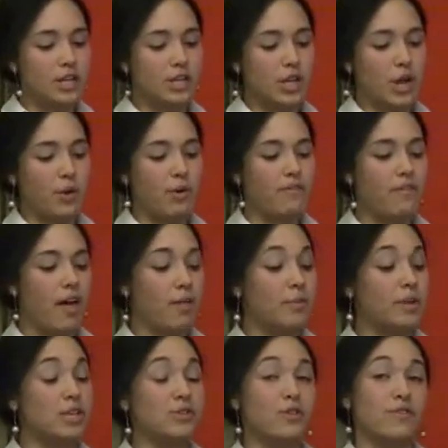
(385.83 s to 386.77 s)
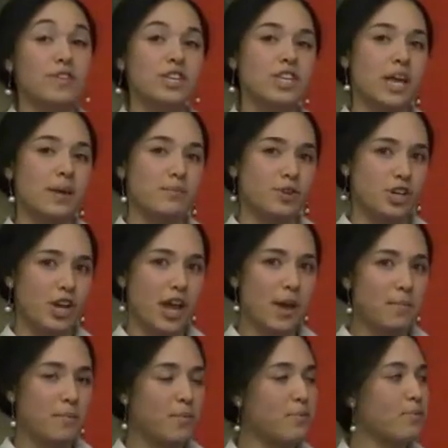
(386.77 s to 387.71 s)
So if elements are of the same
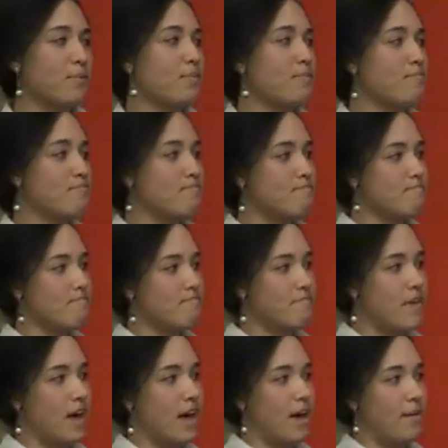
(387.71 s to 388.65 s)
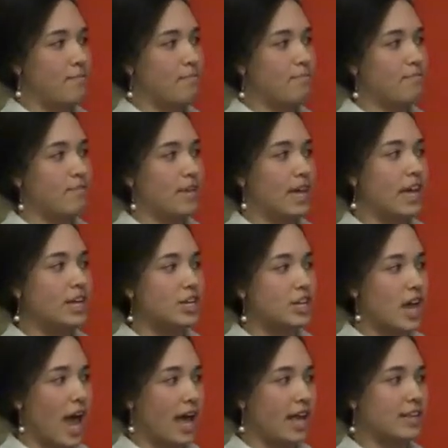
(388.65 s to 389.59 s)
shape, each
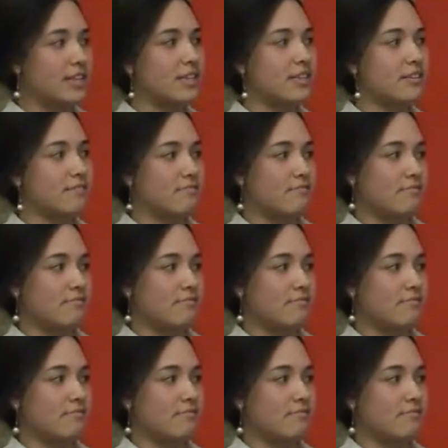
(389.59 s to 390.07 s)
has